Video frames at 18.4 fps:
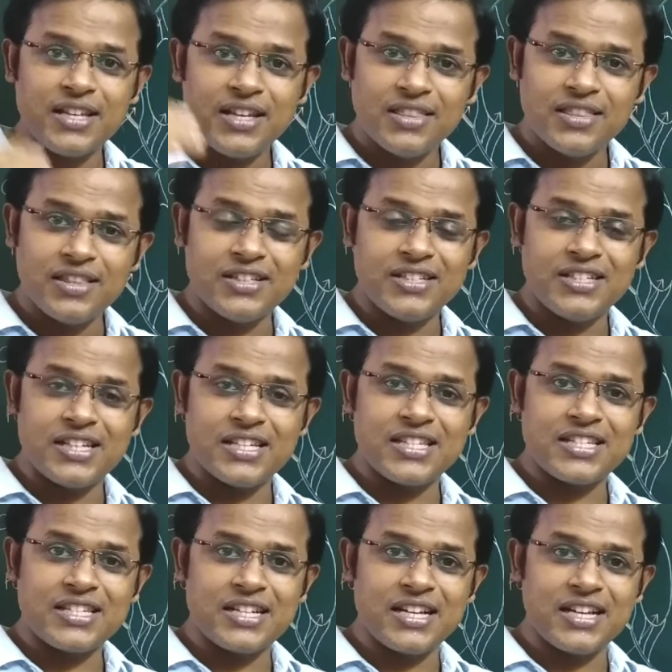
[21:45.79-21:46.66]
the
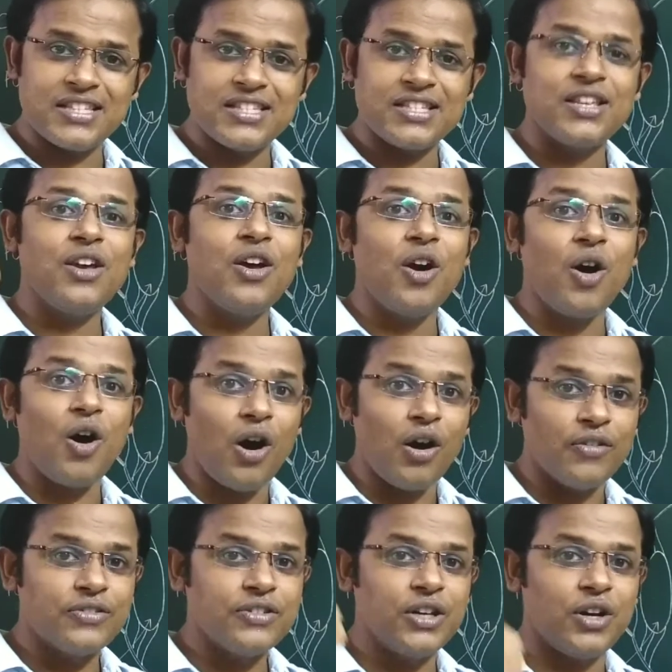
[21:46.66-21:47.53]
distance
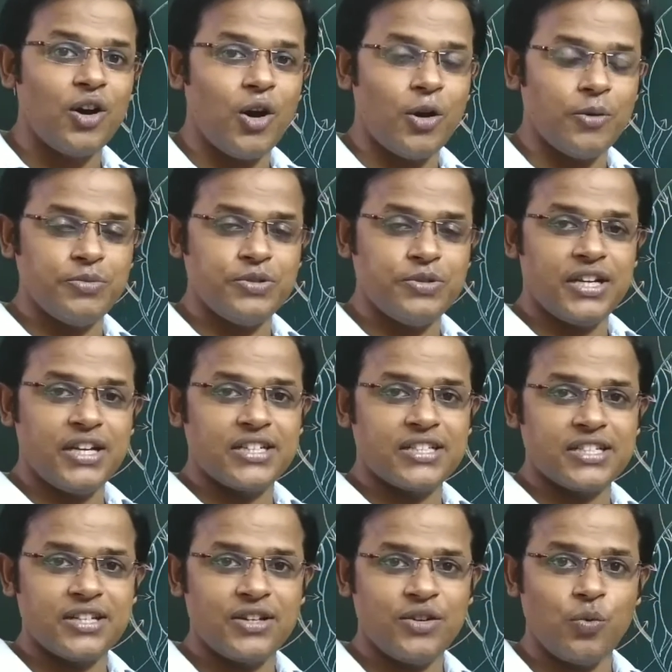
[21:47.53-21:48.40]
of the
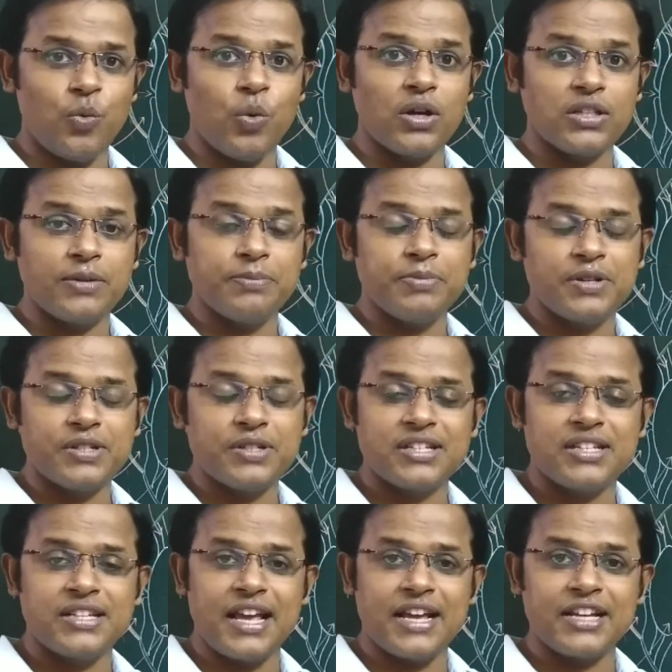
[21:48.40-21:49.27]
object, what the person
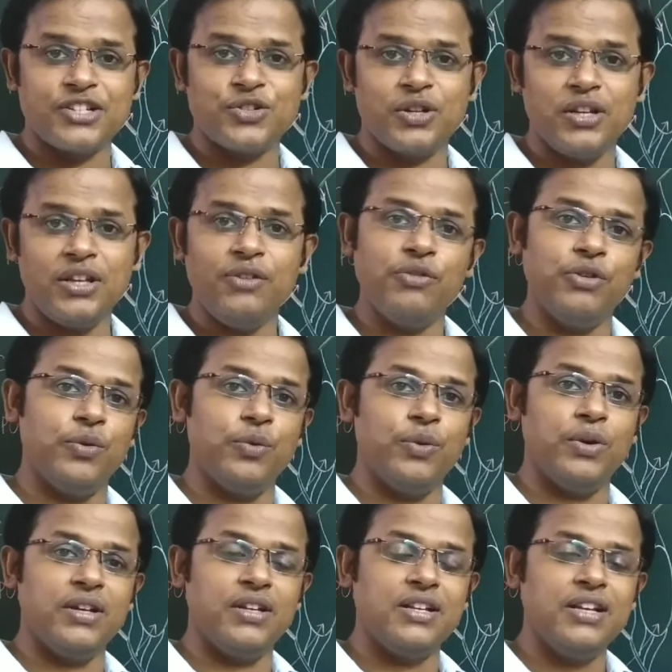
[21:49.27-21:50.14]
is actually viewing.